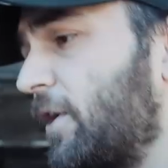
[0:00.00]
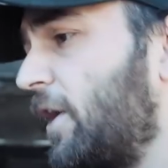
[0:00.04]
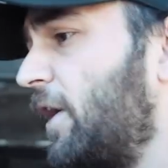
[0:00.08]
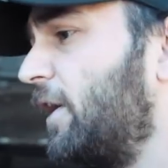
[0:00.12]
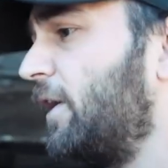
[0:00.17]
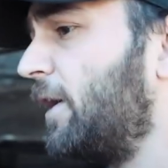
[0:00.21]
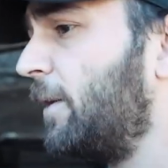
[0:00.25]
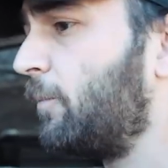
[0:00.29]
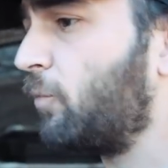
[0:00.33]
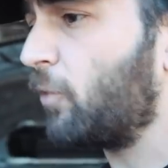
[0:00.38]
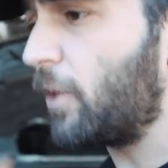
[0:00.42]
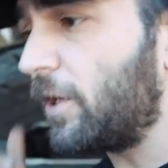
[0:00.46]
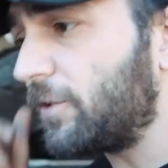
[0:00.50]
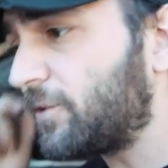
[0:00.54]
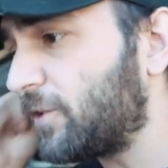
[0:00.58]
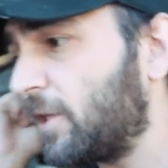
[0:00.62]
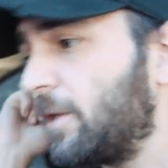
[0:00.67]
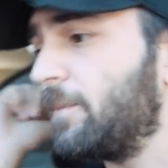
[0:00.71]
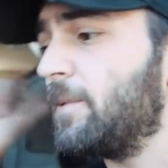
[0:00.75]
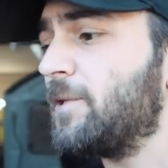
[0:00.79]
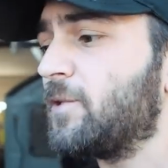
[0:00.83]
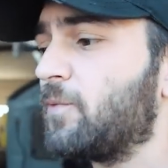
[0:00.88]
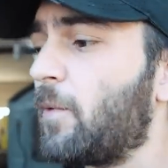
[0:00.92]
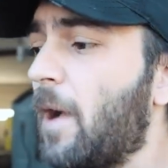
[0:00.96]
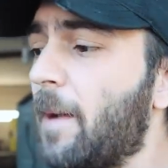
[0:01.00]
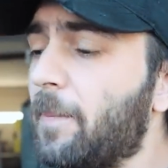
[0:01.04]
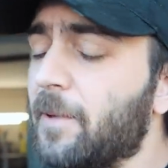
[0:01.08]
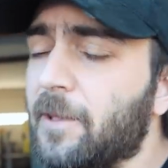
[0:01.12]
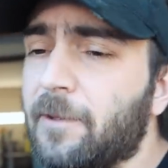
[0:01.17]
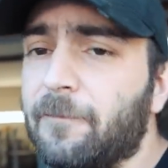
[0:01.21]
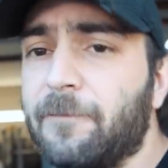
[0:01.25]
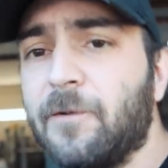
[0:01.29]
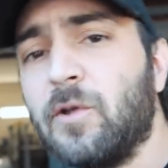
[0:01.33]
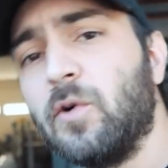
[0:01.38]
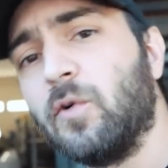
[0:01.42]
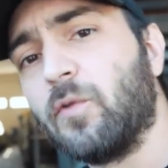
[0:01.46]
caught up. We're also going to be
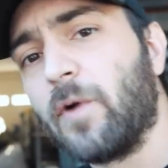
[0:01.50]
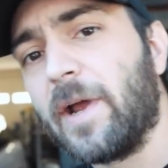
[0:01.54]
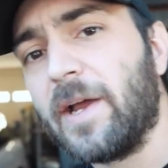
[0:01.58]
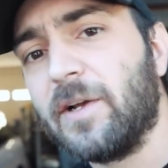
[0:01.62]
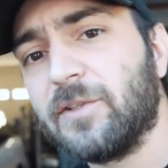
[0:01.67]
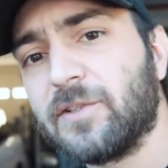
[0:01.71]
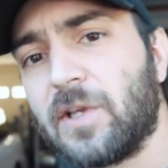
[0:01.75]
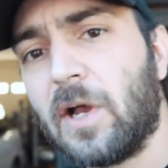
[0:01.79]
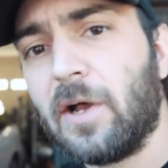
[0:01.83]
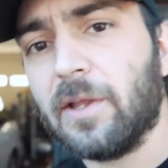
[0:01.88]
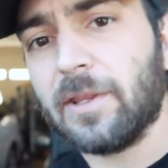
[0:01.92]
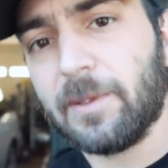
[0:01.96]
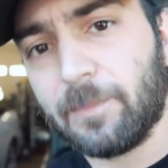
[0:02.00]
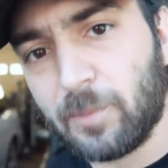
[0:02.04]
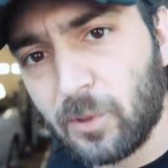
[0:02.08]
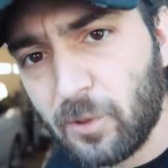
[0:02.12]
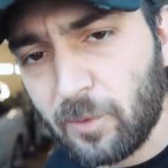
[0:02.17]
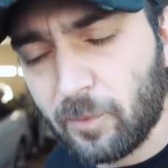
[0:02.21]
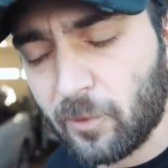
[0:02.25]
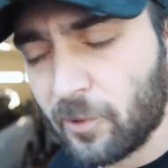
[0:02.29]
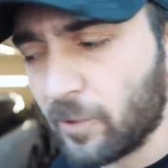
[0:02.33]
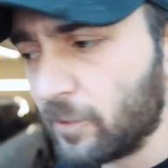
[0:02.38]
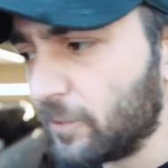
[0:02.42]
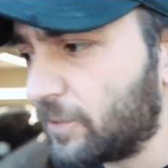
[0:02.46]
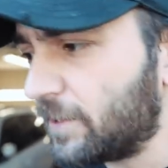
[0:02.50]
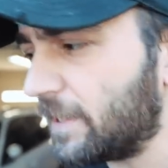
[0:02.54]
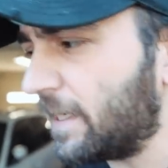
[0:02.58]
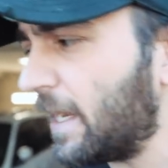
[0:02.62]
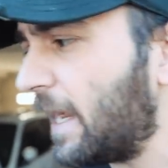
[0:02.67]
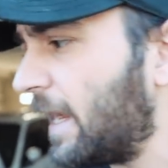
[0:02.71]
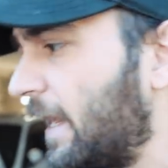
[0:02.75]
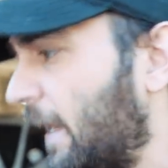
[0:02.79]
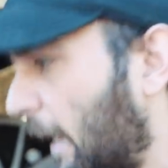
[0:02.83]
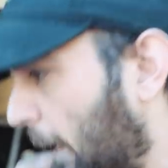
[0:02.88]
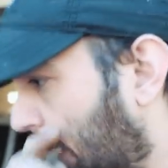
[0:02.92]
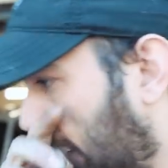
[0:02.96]
swapping the fuel rails on the Blue Baroo
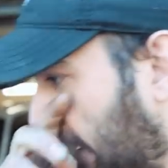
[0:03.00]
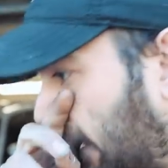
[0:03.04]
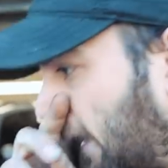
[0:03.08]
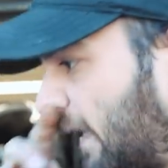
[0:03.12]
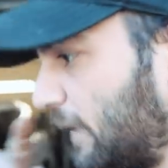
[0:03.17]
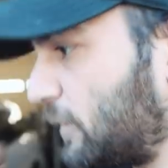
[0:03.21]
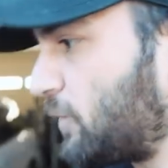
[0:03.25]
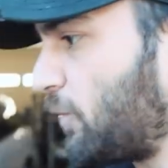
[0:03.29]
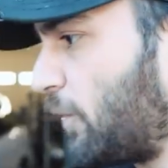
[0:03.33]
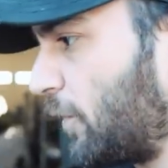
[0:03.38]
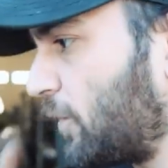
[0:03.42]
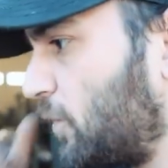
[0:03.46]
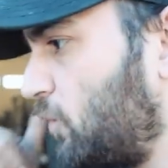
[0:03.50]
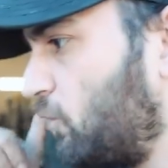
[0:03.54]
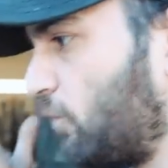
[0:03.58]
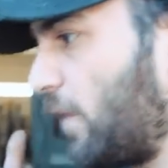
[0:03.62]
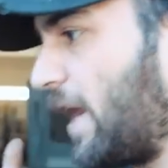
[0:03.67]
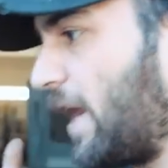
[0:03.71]
today uh, to our new